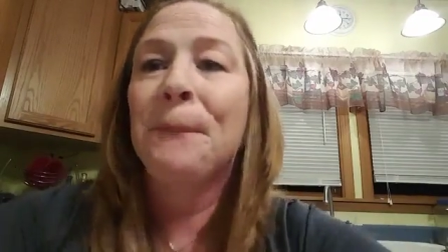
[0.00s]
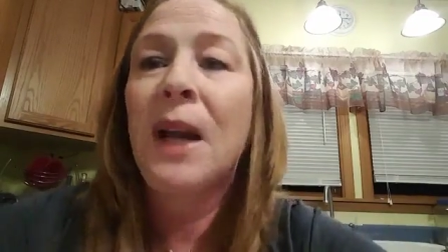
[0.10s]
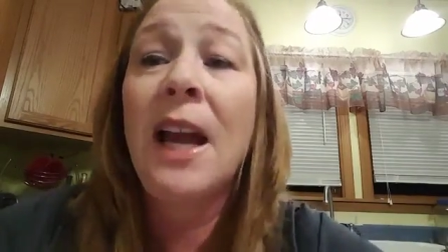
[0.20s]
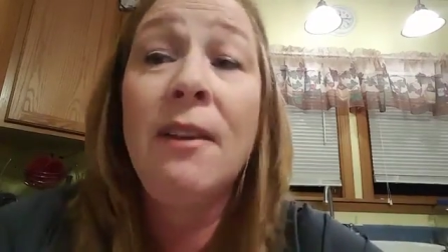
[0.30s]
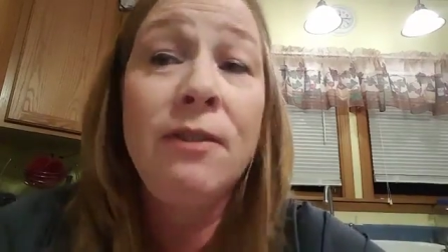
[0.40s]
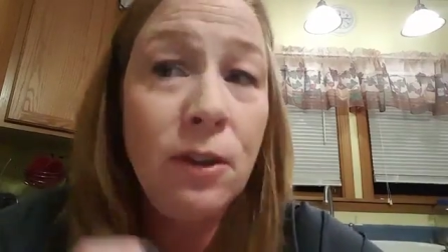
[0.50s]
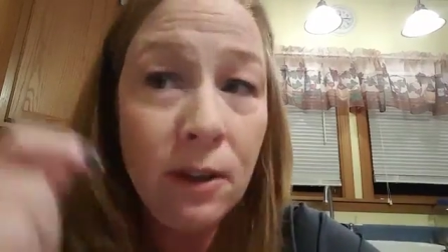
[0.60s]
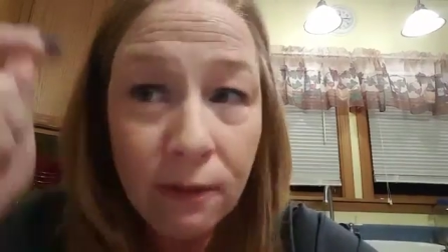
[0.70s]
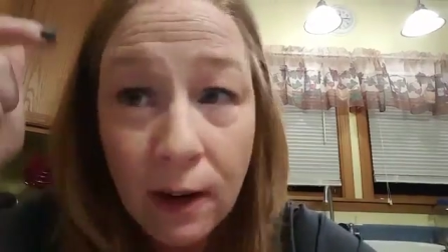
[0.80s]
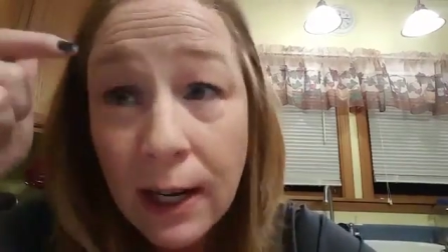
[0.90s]
I have two
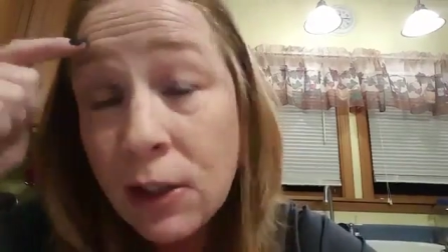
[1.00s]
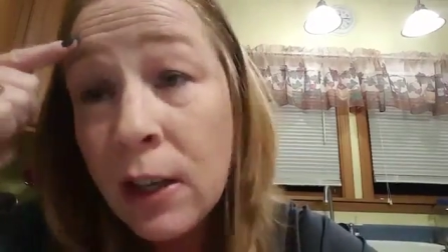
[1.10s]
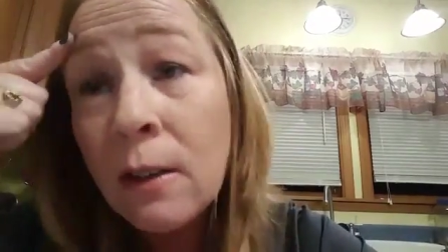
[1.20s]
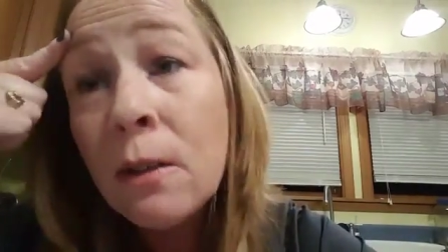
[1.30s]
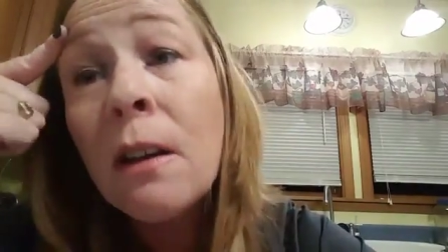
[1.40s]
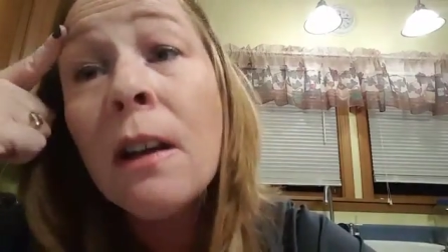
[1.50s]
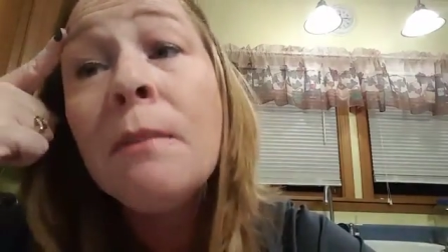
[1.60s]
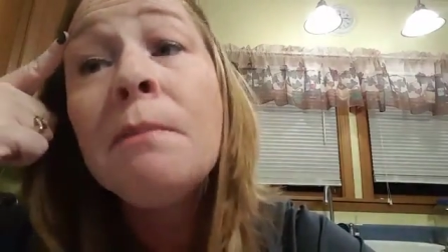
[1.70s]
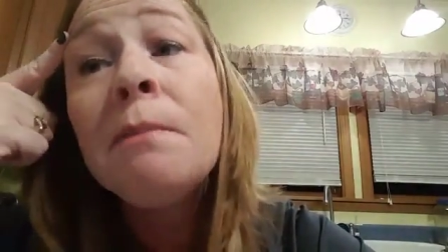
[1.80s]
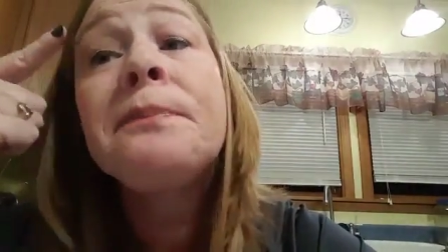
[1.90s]
different eyeshadows on.
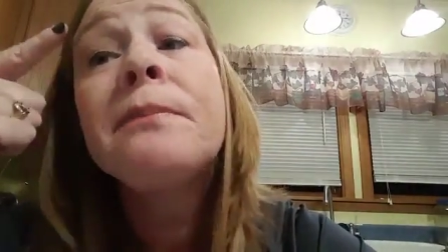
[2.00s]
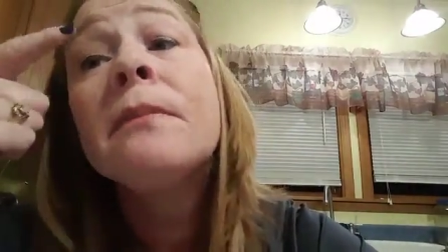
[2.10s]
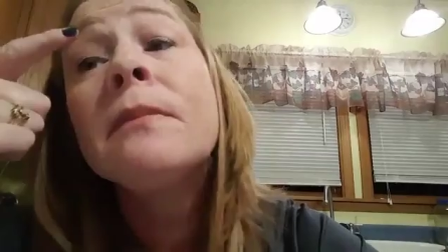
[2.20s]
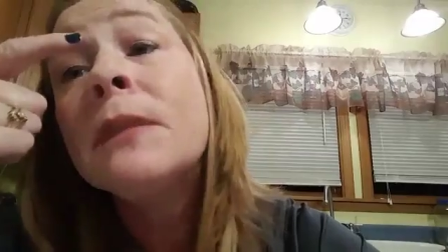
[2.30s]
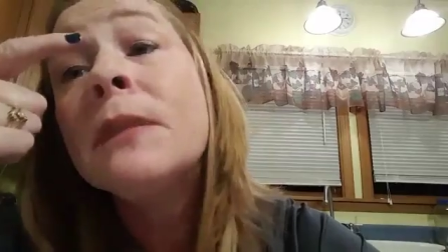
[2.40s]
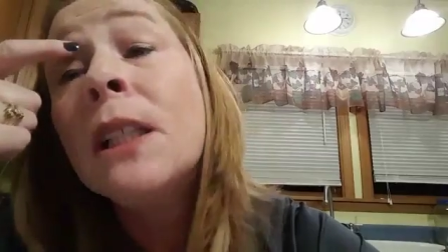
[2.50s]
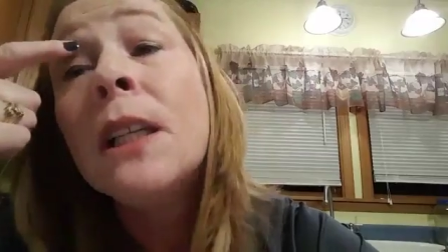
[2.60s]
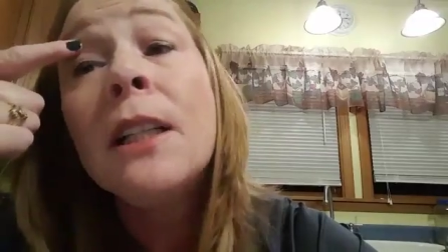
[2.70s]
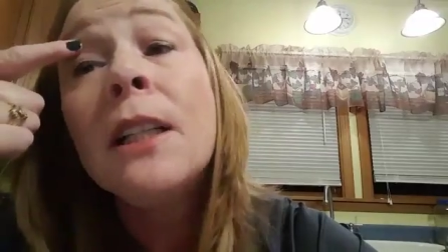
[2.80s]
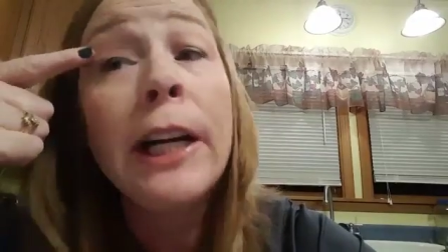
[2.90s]

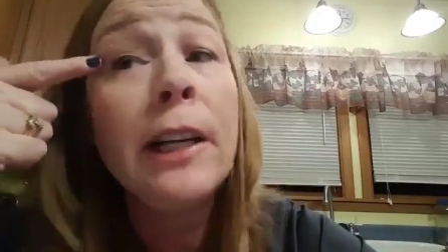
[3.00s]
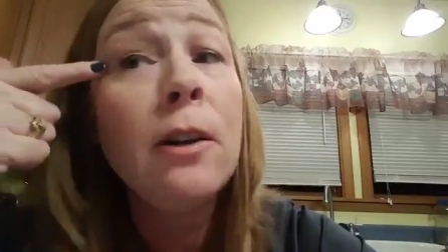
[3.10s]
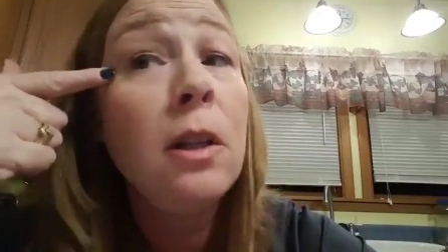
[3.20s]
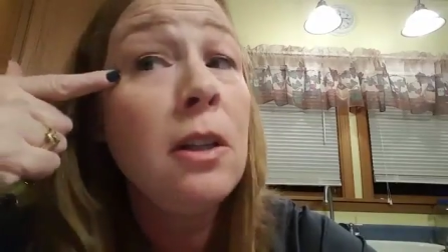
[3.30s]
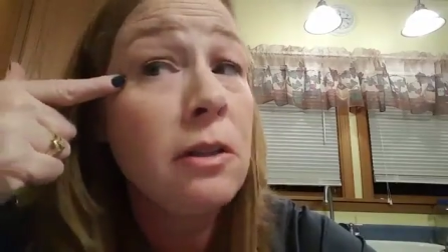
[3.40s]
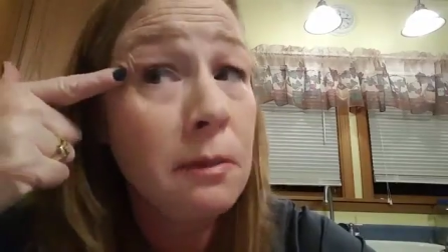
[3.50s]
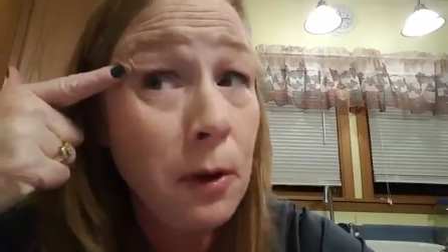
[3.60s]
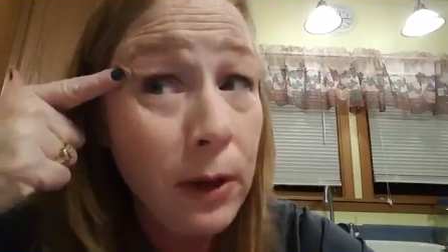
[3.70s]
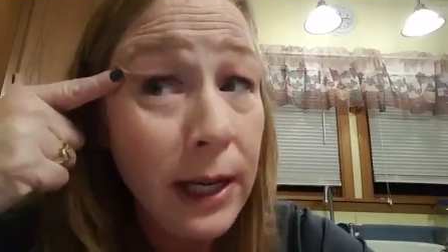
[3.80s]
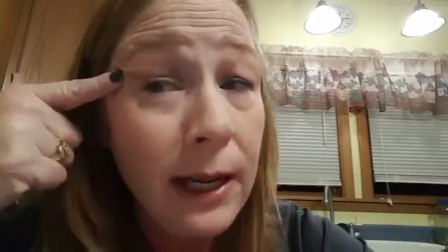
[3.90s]
Tried to go a little
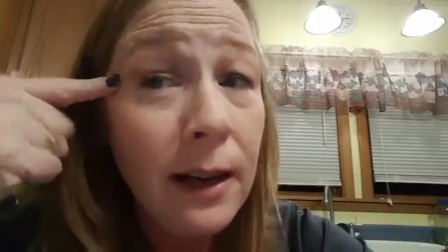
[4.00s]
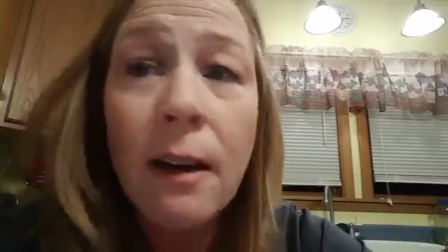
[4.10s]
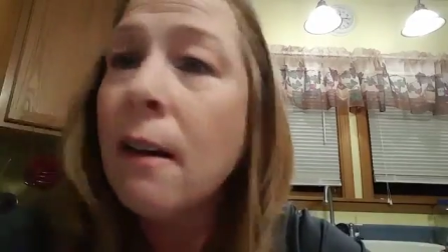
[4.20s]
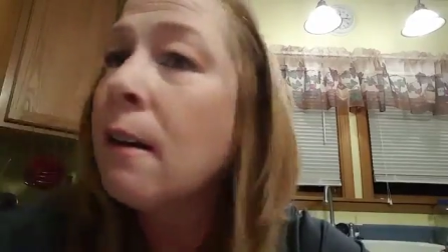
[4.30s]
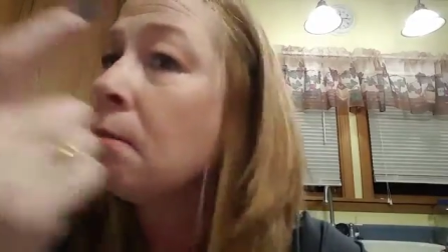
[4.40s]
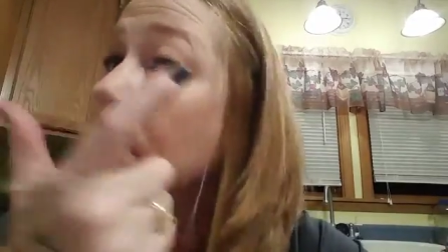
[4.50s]
smoky here